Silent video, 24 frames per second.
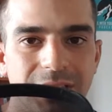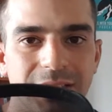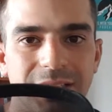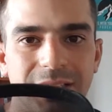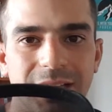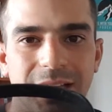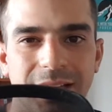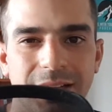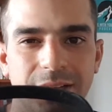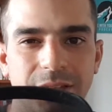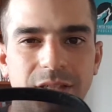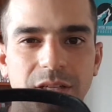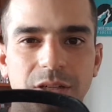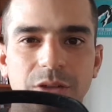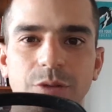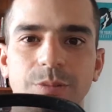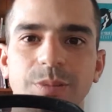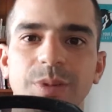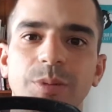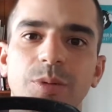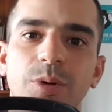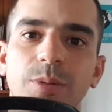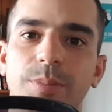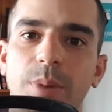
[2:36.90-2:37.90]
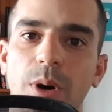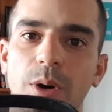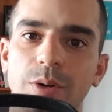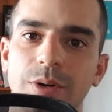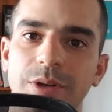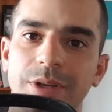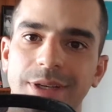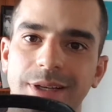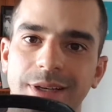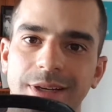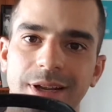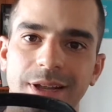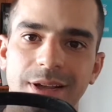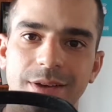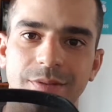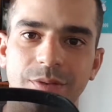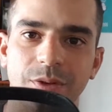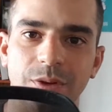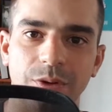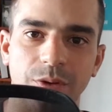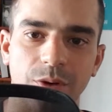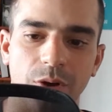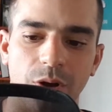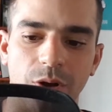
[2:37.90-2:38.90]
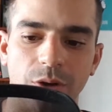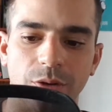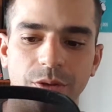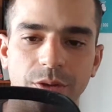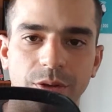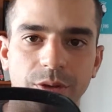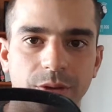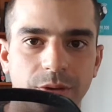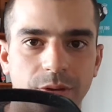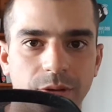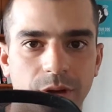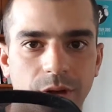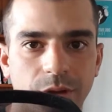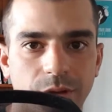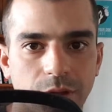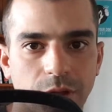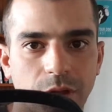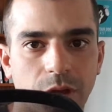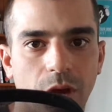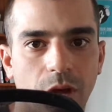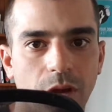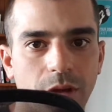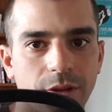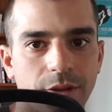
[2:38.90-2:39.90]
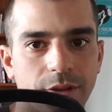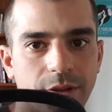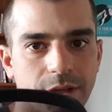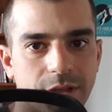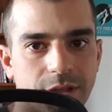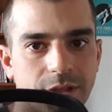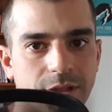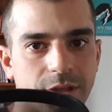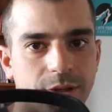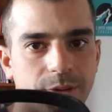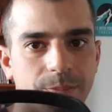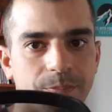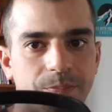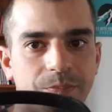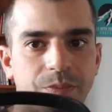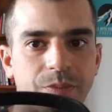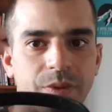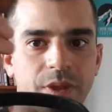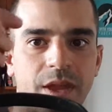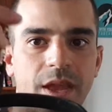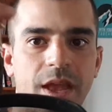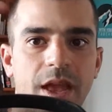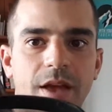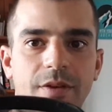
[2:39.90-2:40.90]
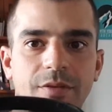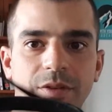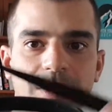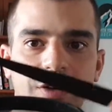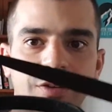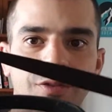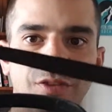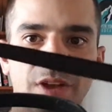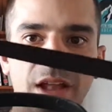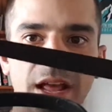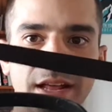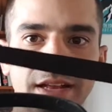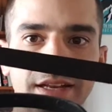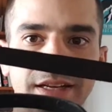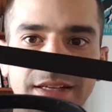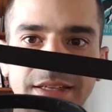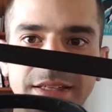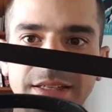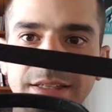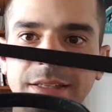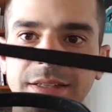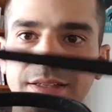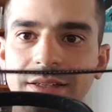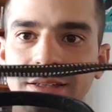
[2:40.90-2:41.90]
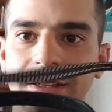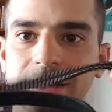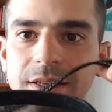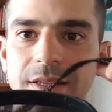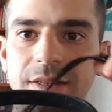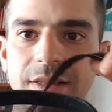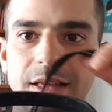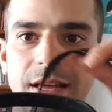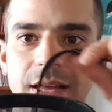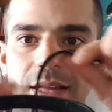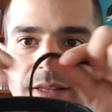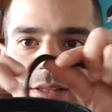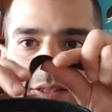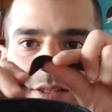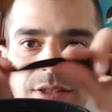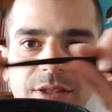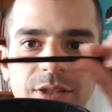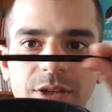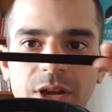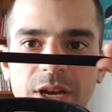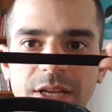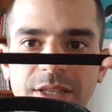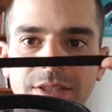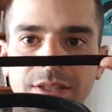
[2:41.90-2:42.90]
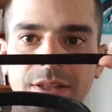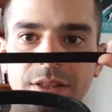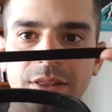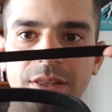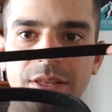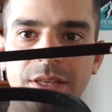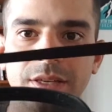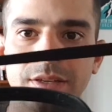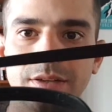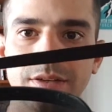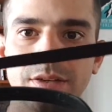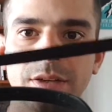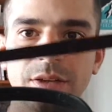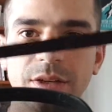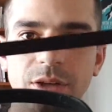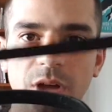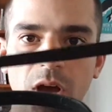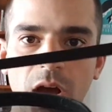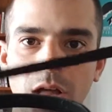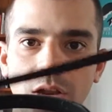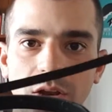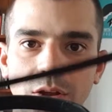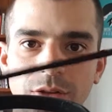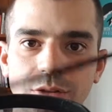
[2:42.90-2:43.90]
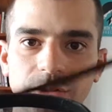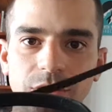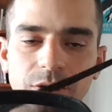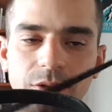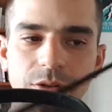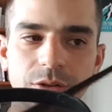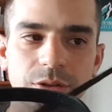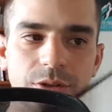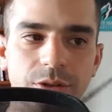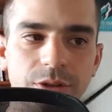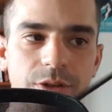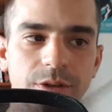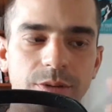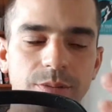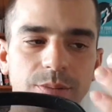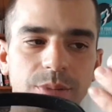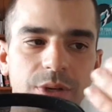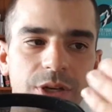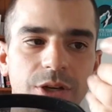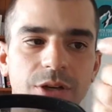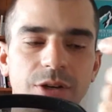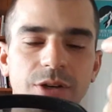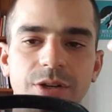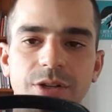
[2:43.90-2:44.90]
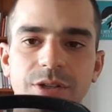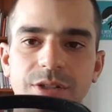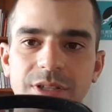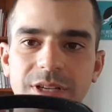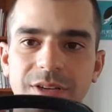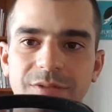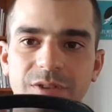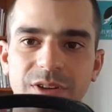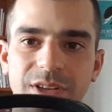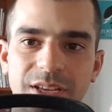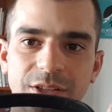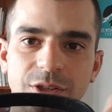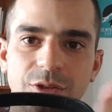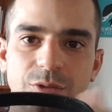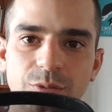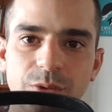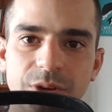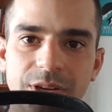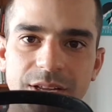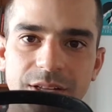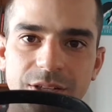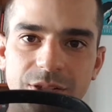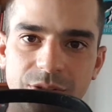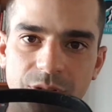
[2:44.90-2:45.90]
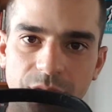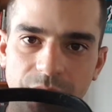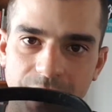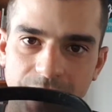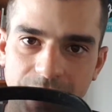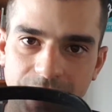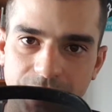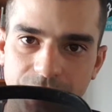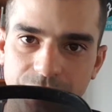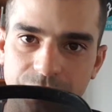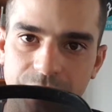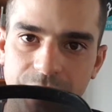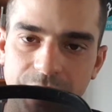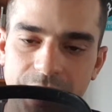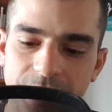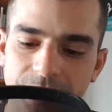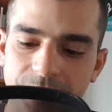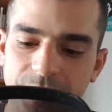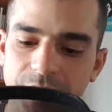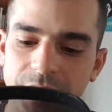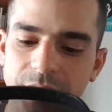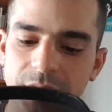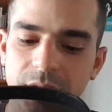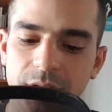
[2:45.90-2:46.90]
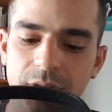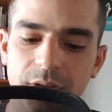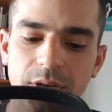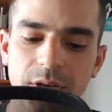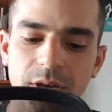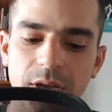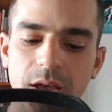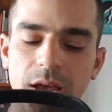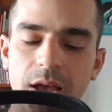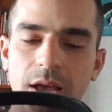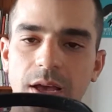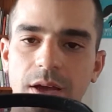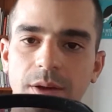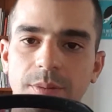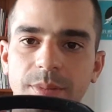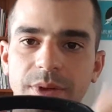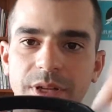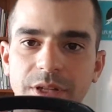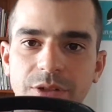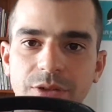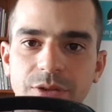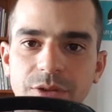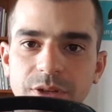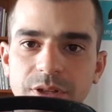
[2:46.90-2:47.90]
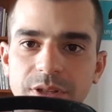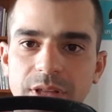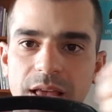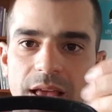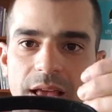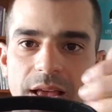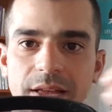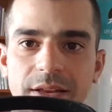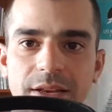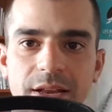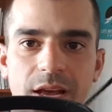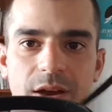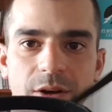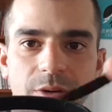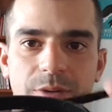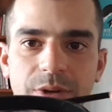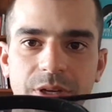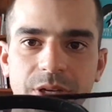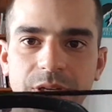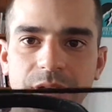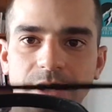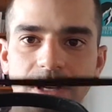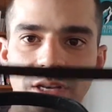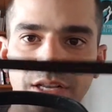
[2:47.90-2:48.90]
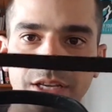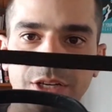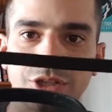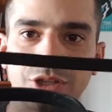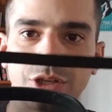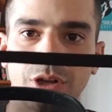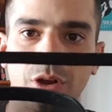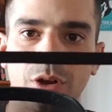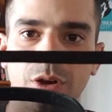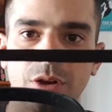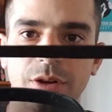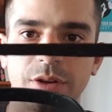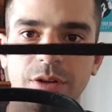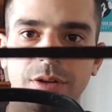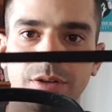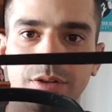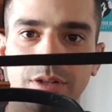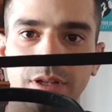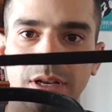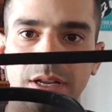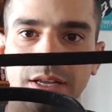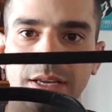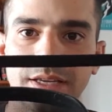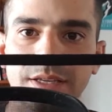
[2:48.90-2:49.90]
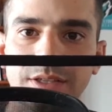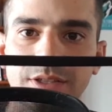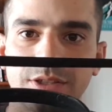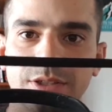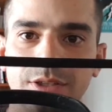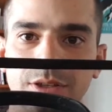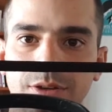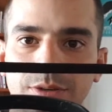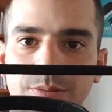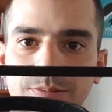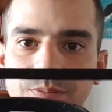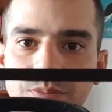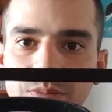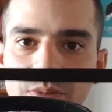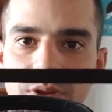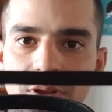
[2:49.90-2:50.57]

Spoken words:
And it's a little bit more bulky and heavier on the collar there. So having a flat lead that's nice and thin, nylon's good because if it gets wet, it's not extra heavy. It's good in the hand. Now we leash lock the lead. So